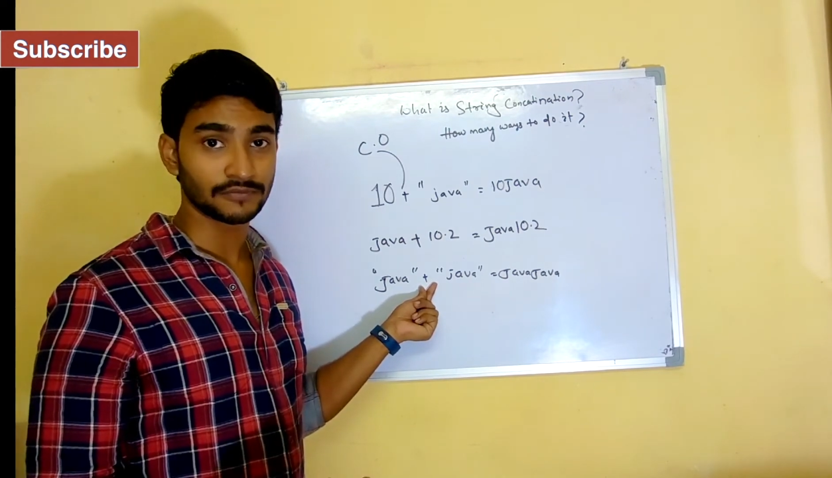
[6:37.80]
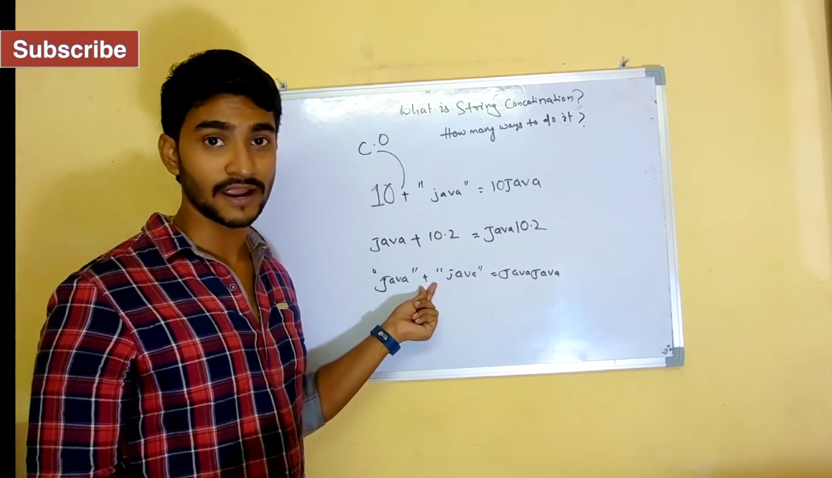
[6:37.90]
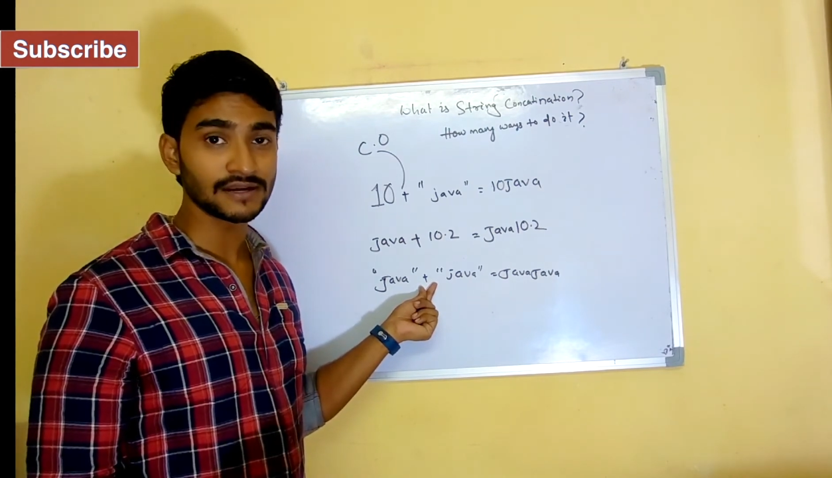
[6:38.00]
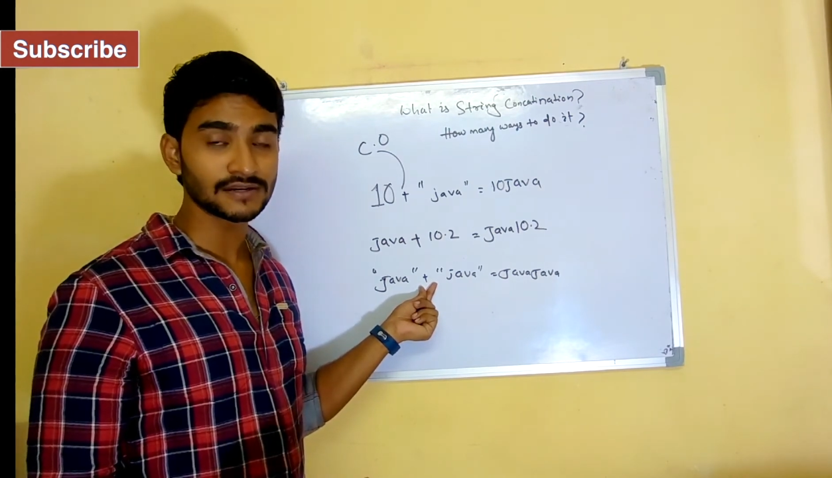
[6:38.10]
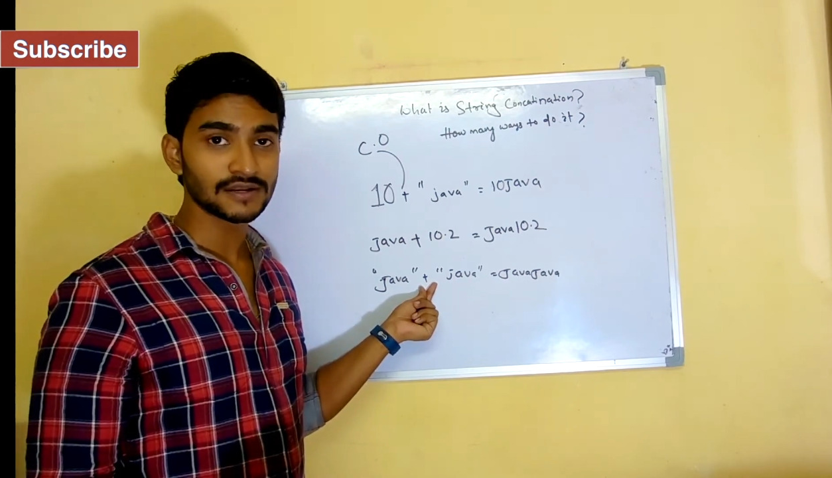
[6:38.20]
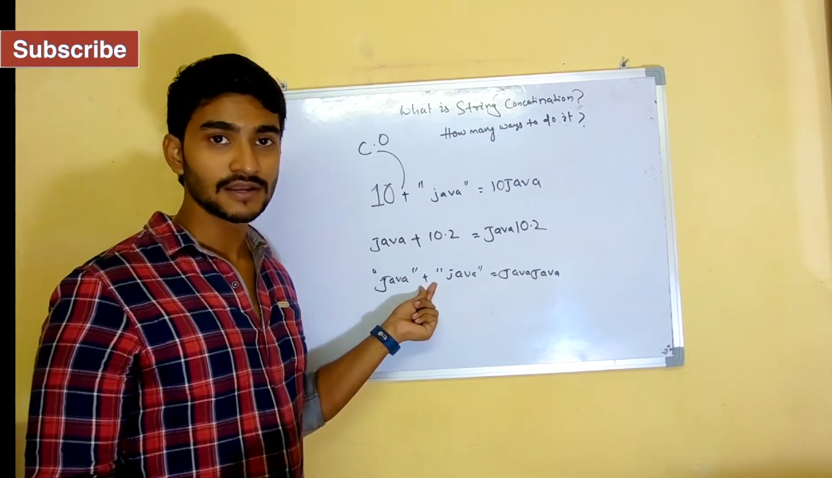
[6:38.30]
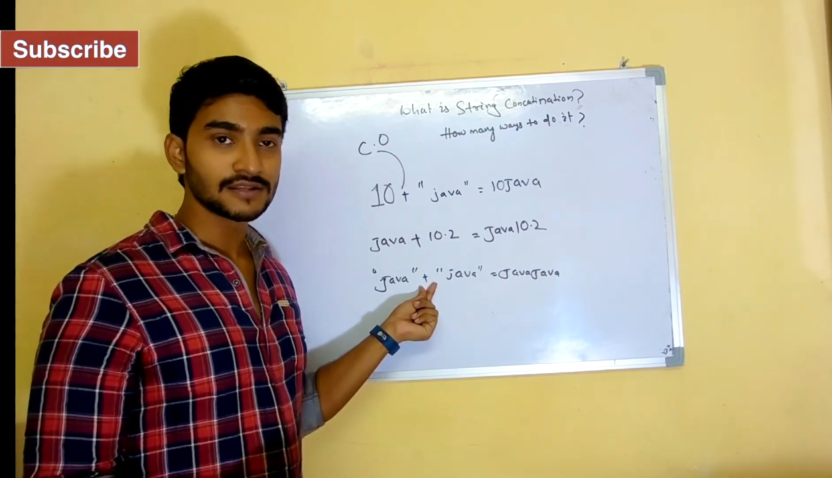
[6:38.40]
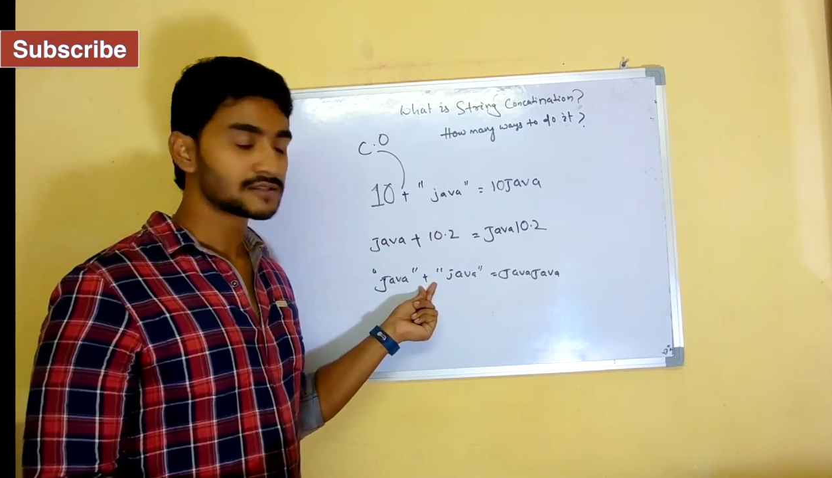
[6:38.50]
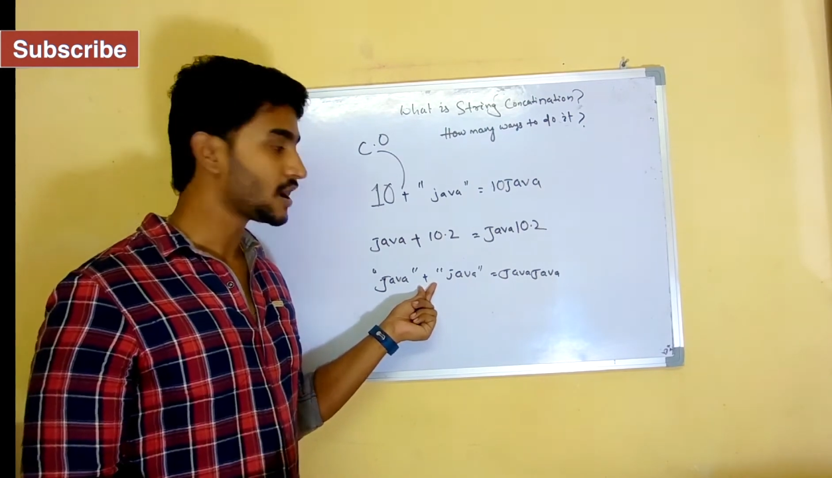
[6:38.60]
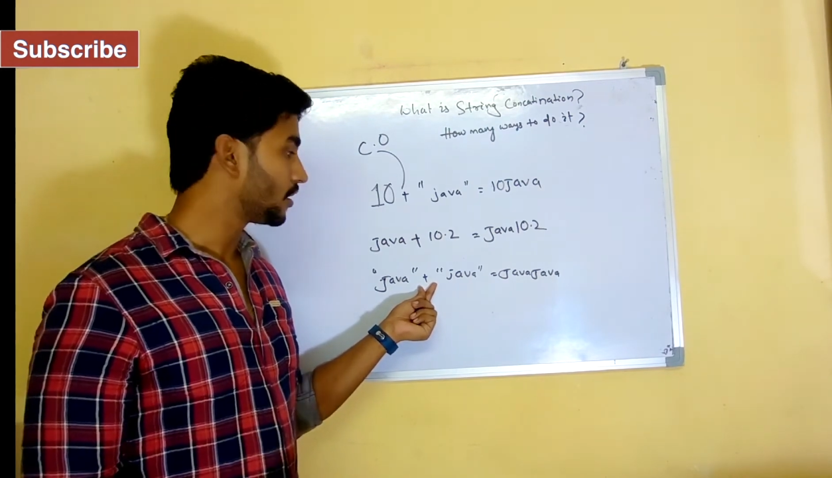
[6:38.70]
Alright?
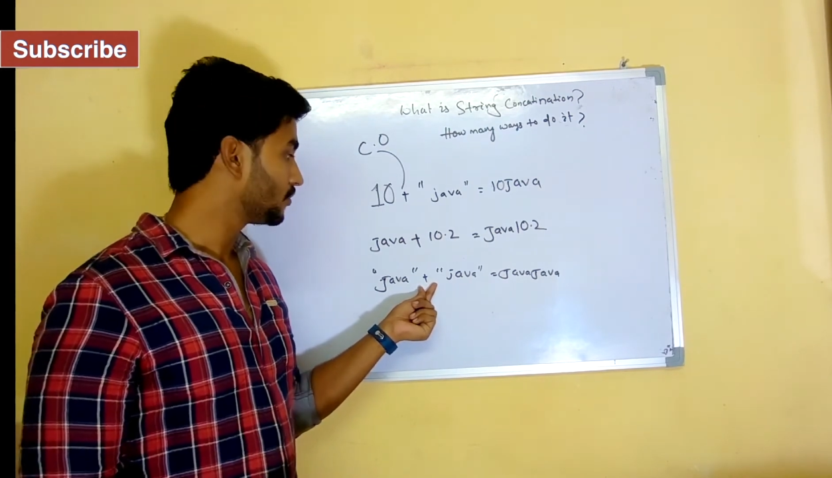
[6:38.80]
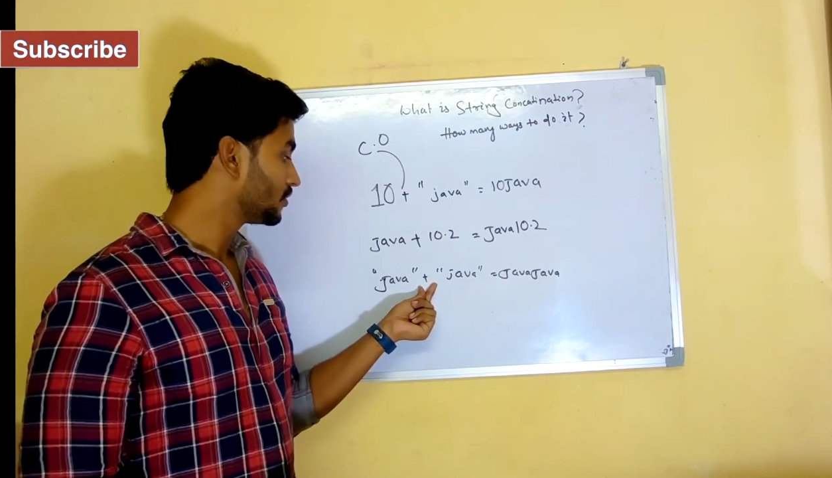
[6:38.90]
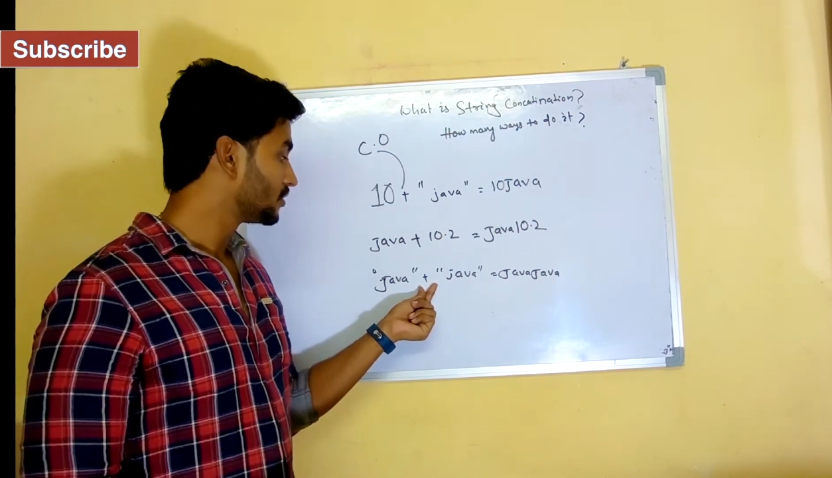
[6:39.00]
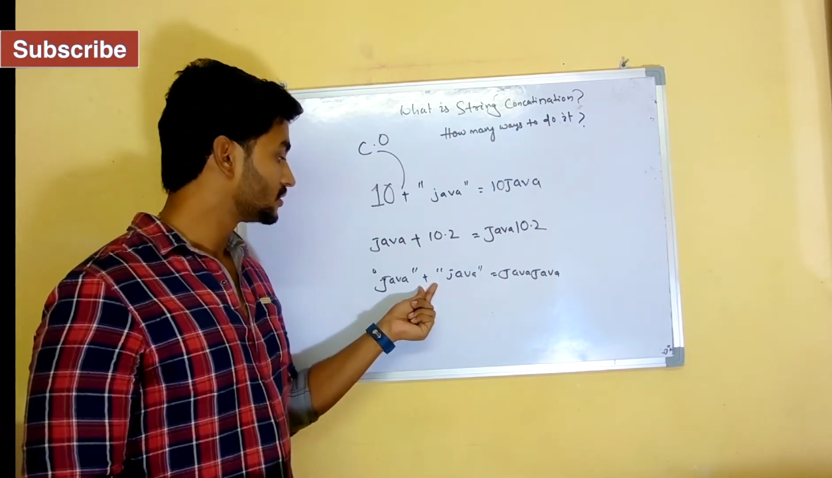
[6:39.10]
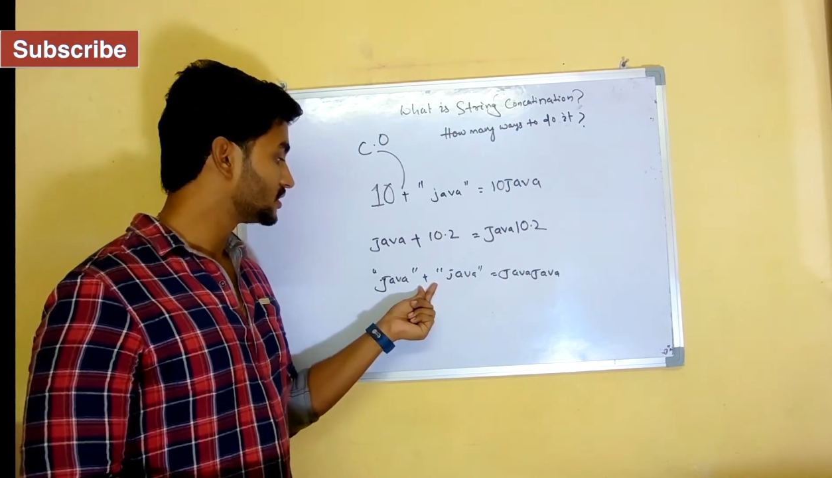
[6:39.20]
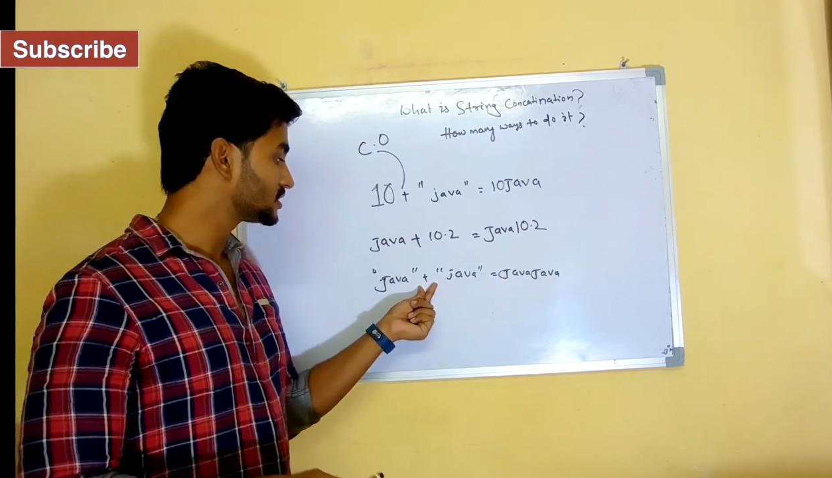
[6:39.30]
So